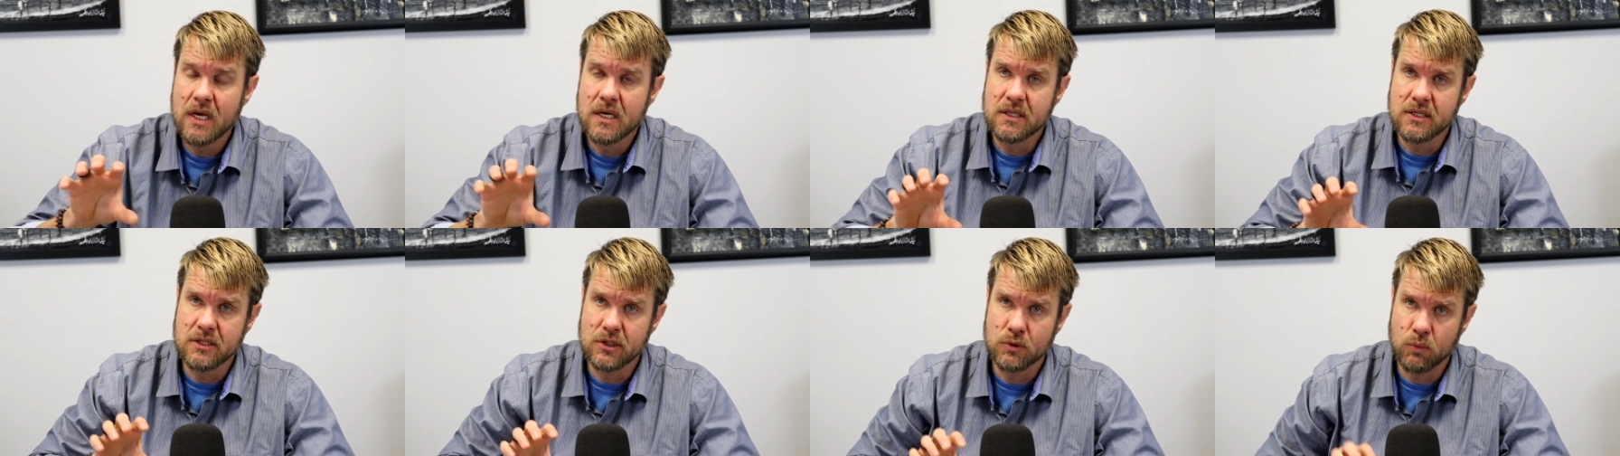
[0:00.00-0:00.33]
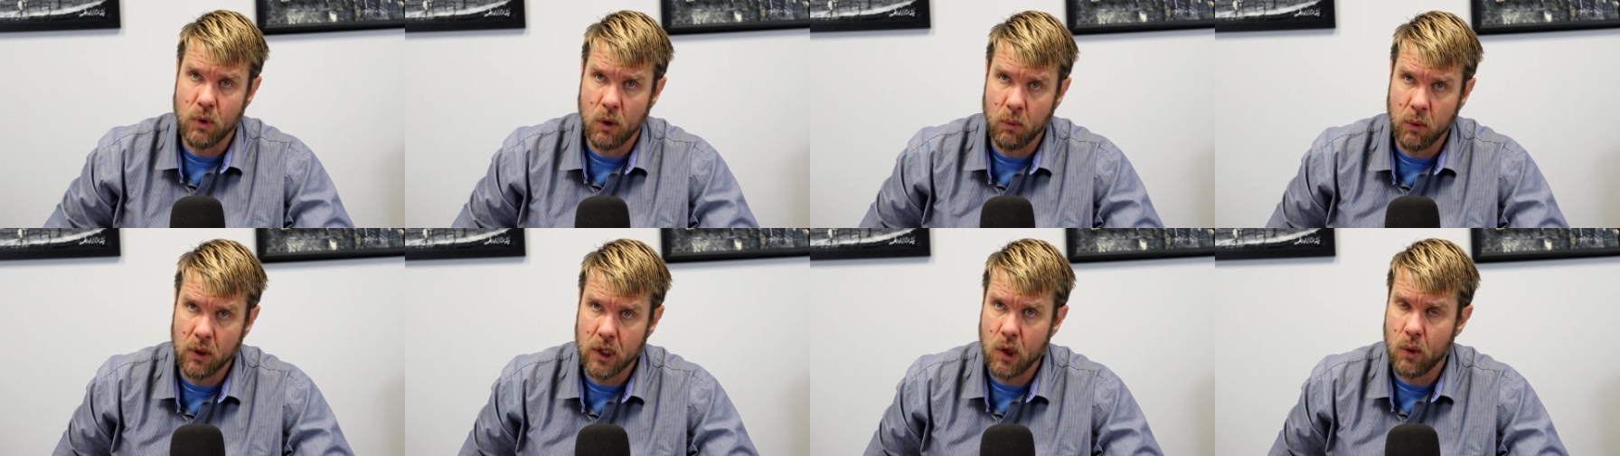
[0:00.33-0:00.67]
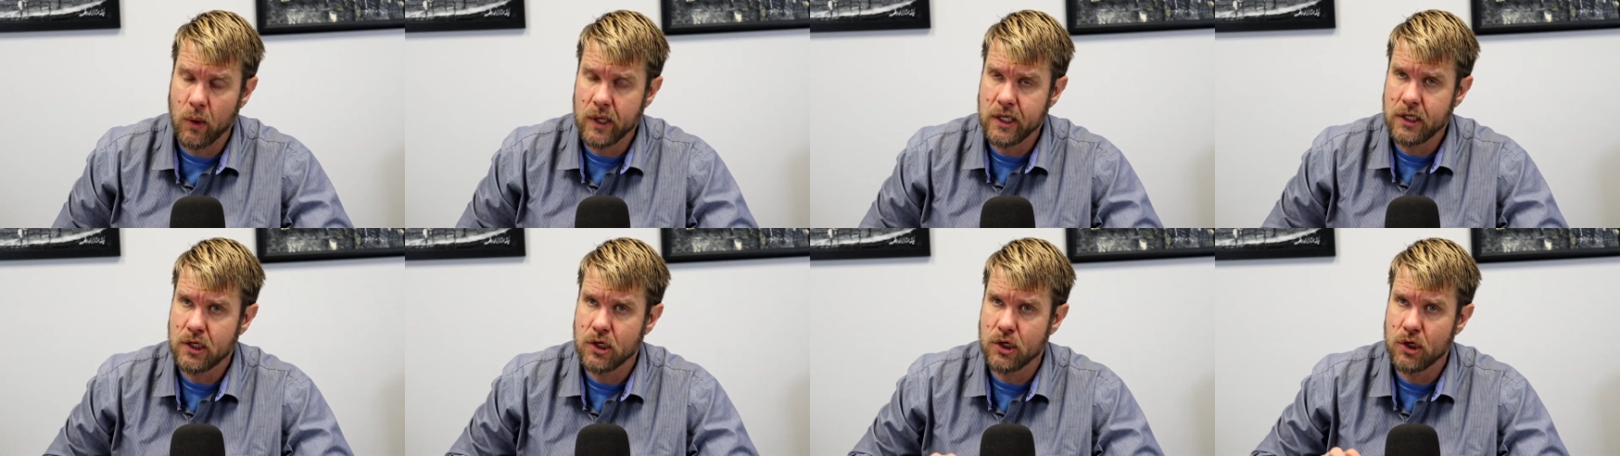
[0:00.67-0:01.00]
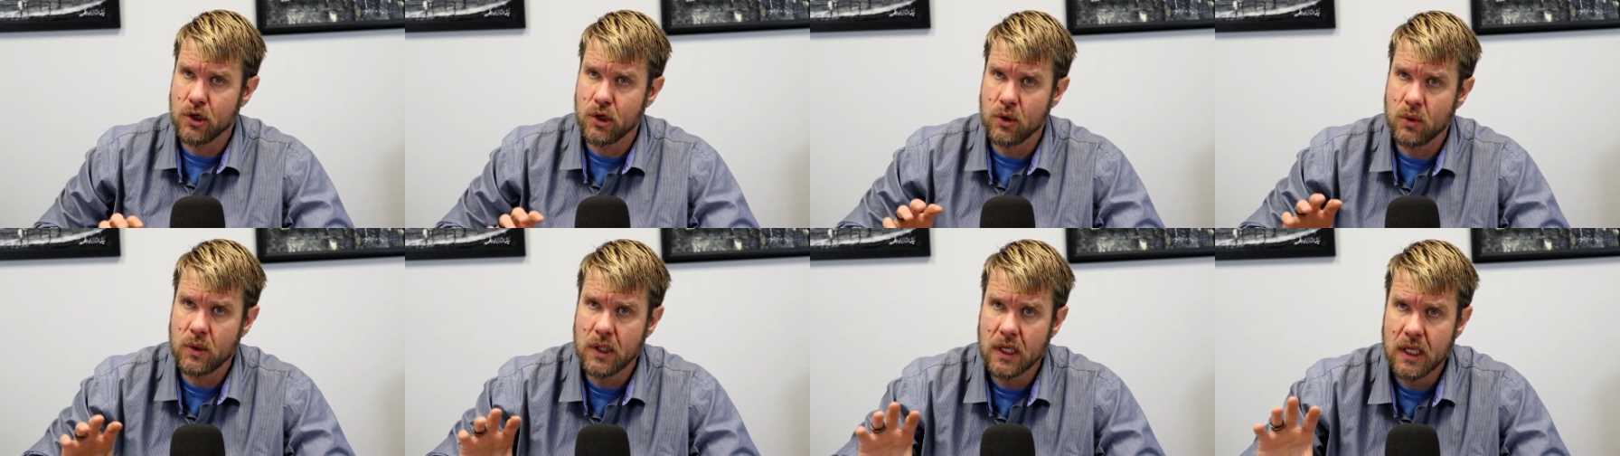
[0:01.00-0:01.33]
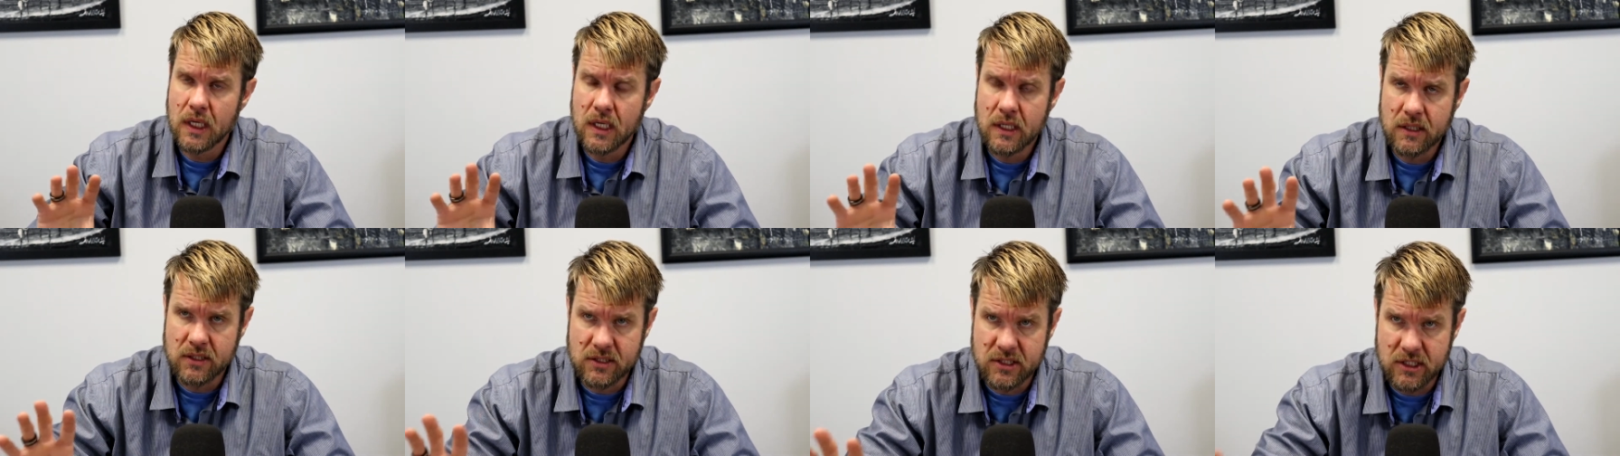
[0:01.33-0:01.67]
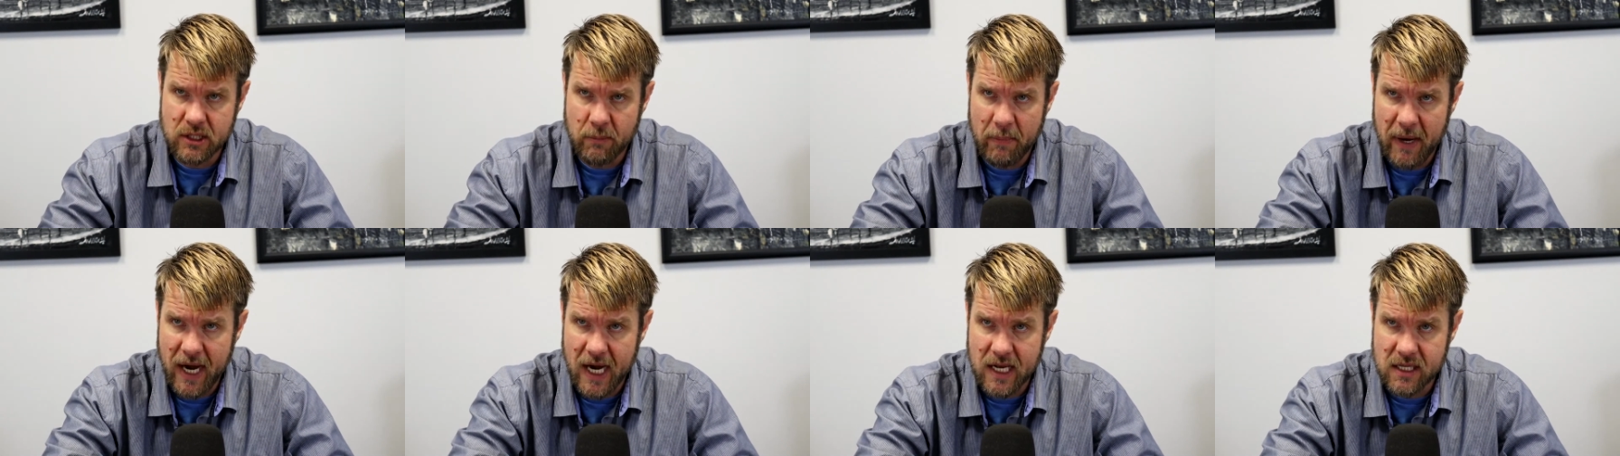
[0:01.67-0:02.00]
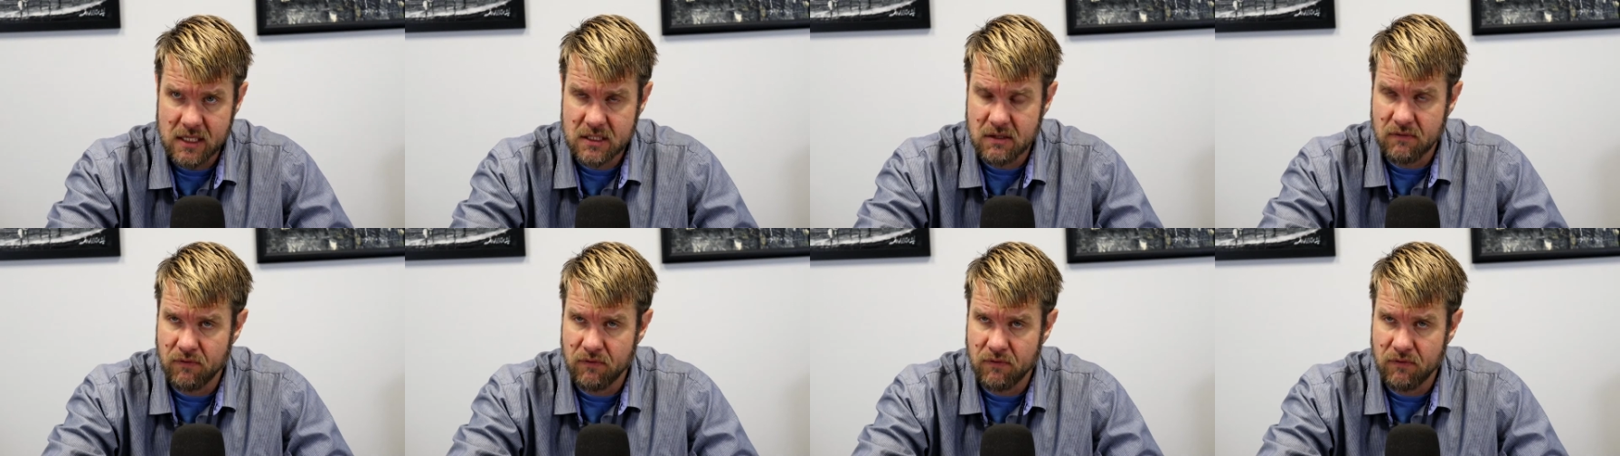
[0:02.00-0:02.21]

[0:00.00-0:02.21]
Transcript: This is what we're going to do. This is the pay that's